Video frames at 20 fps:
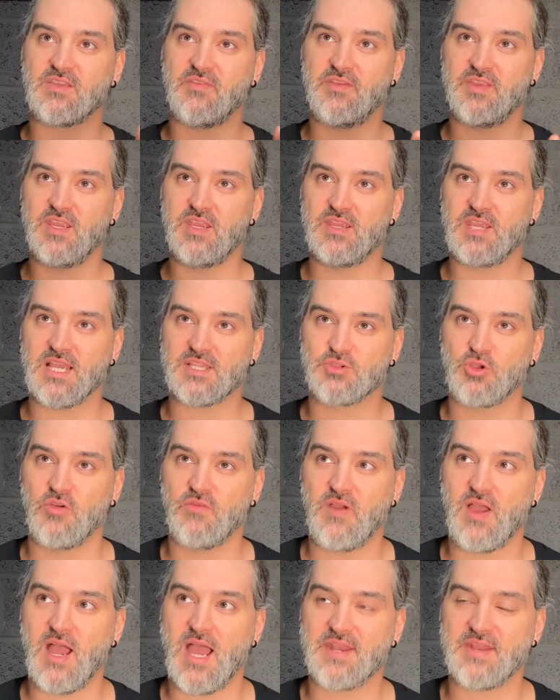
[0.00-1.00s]
I think you sort
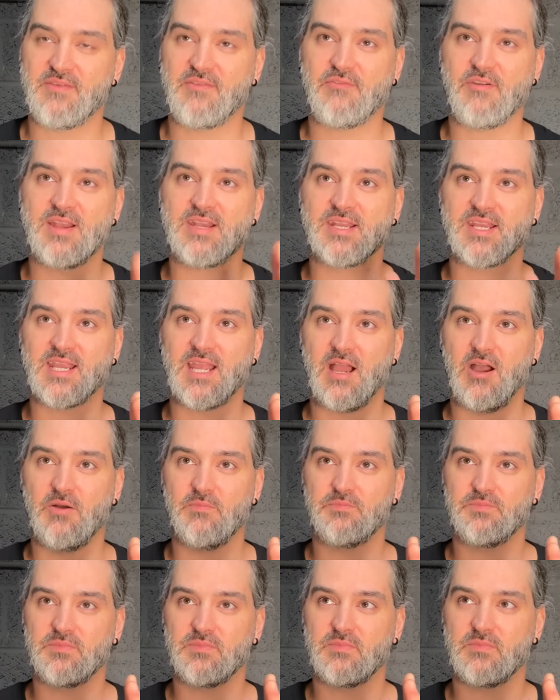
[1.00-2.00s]
of add a friend
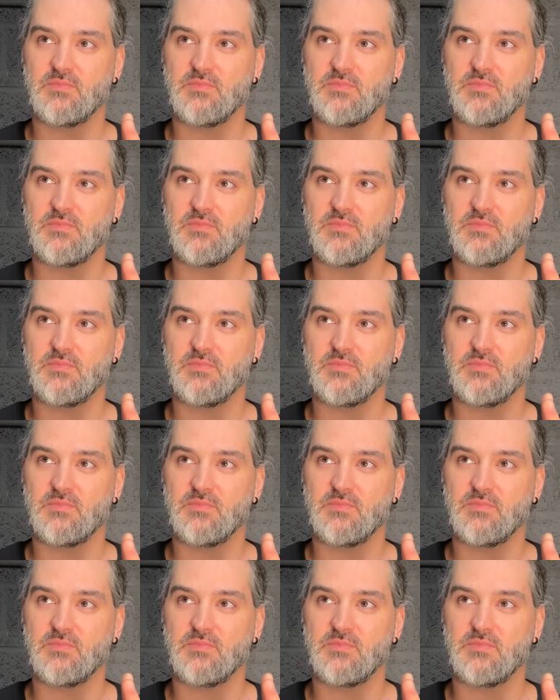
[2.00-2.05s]
account